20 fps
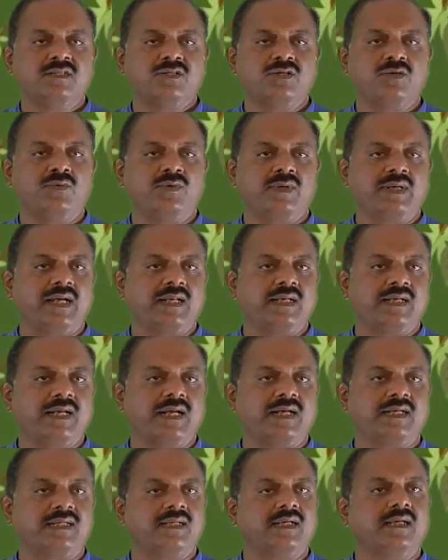so we can
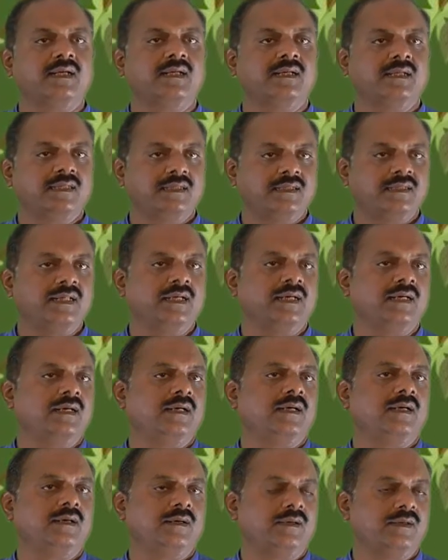get
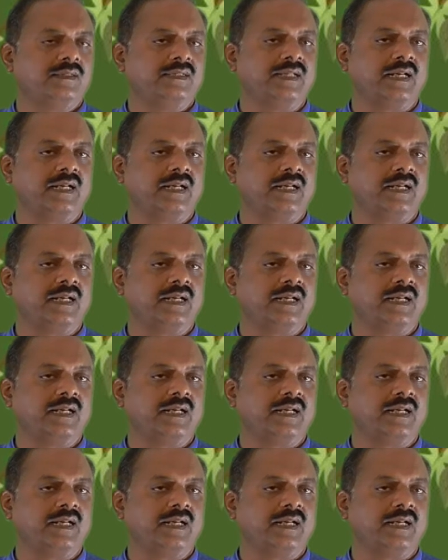the